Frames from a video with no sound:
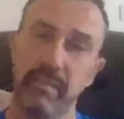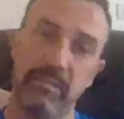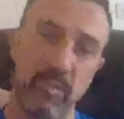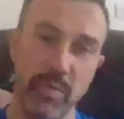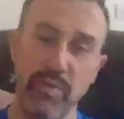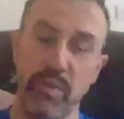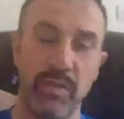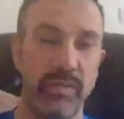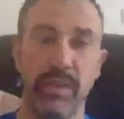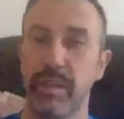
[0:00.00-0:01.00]
move
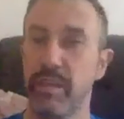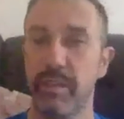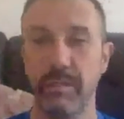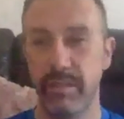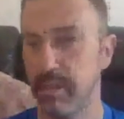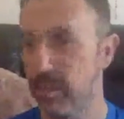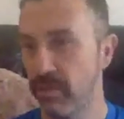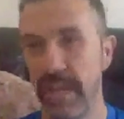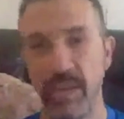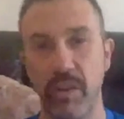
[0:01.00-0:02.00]
on.
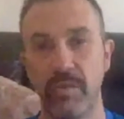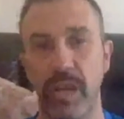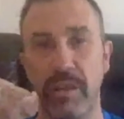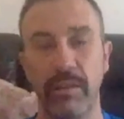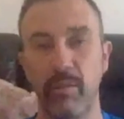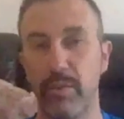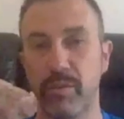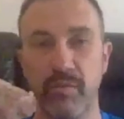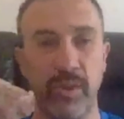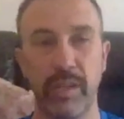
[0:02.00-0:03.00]
They know now it
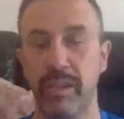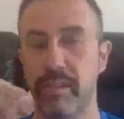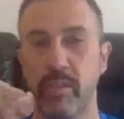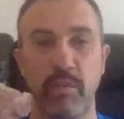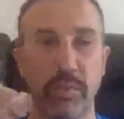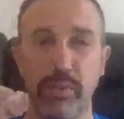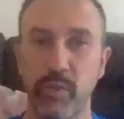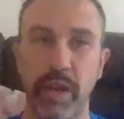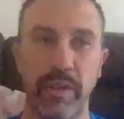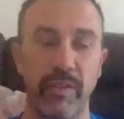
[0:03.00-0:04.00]
wasn't right. There's no point
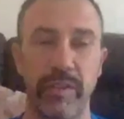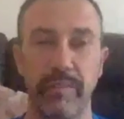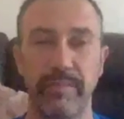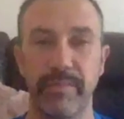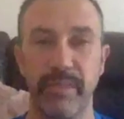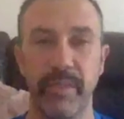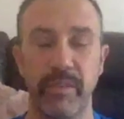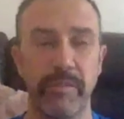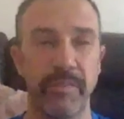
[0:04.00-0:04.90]
dwelling on it. So